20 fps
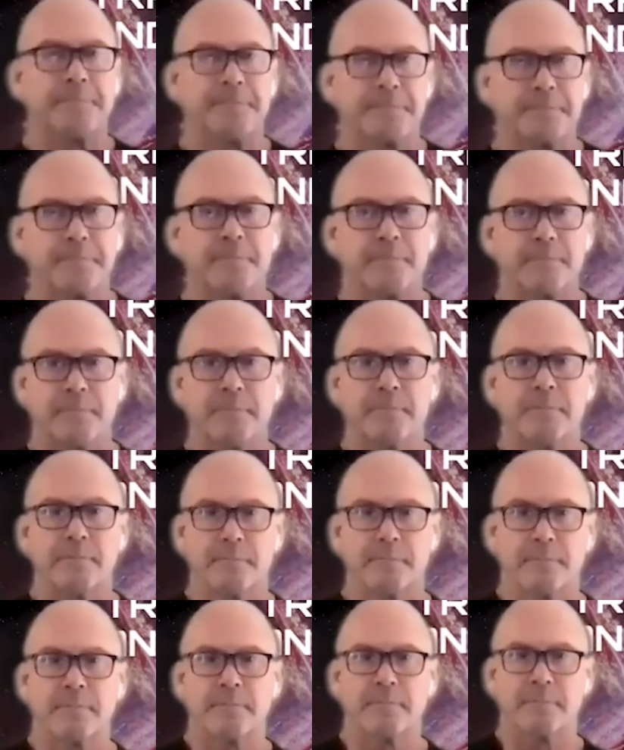at the top of
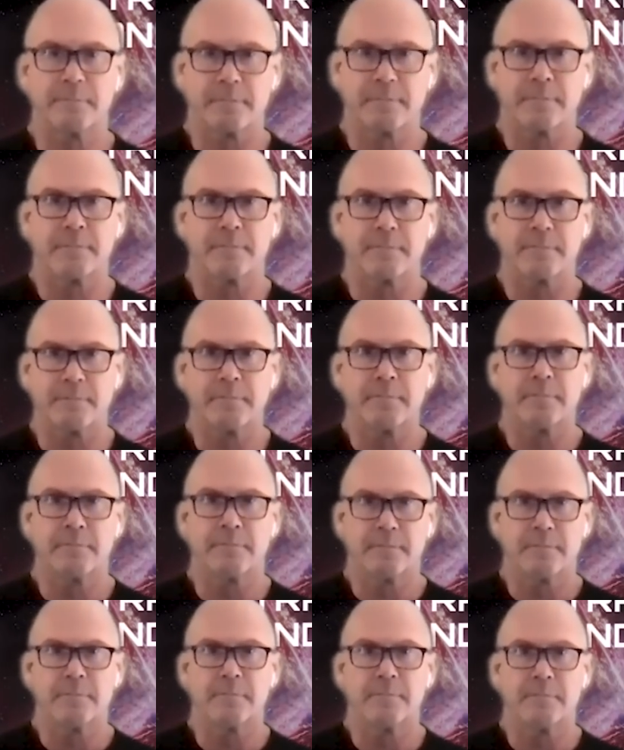your head that
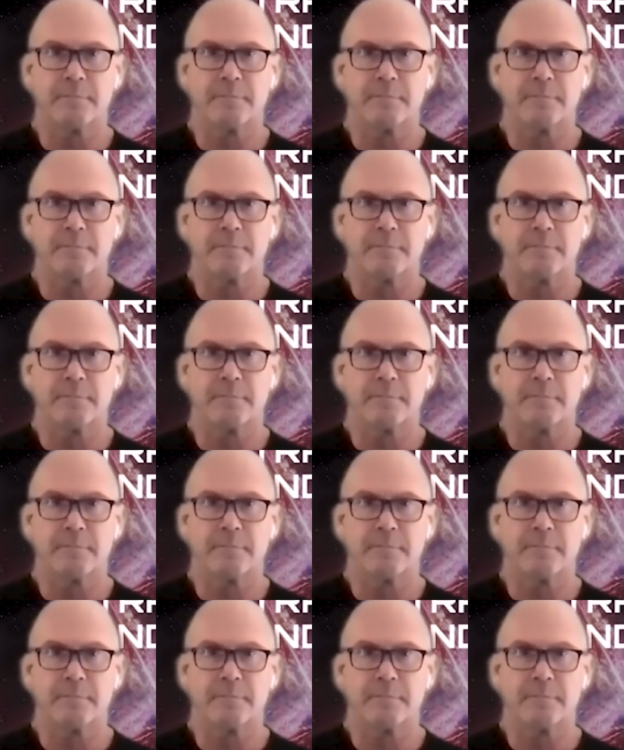a